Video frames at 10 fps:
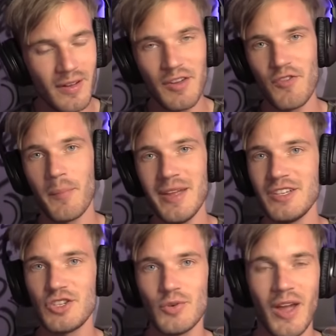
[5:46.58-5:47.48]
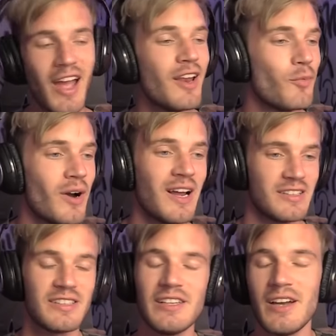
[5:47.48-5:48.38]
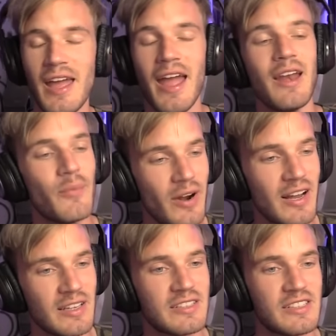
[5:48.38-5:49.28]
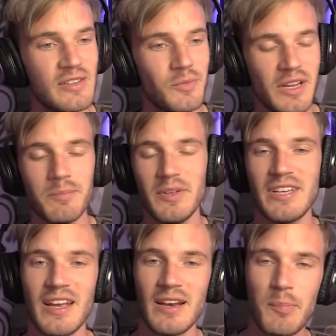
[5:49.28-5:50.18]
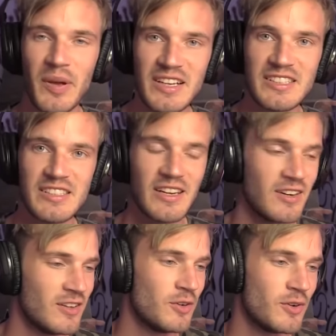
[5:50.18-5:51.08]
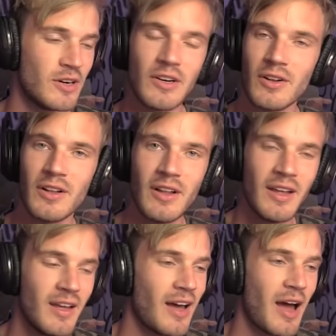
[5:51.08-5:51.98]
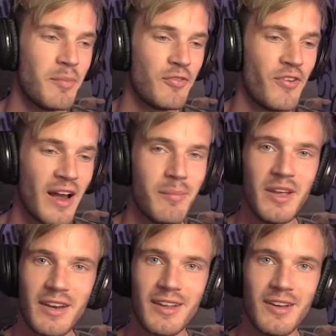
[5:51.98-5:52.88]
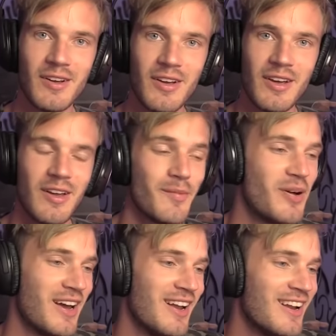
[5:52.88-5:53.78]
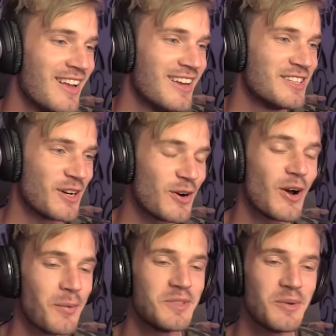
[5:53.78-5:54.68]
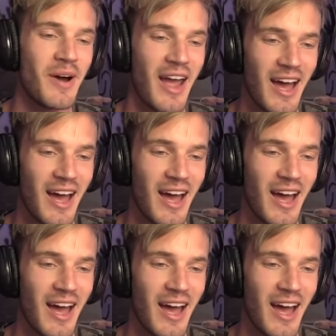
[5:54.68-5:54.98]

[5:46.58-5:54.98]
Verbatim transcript: If I meet you anywhere else, literally anywhere else, we can be taking a piss on a urinal. I'd be fine meeting you, but don't come to my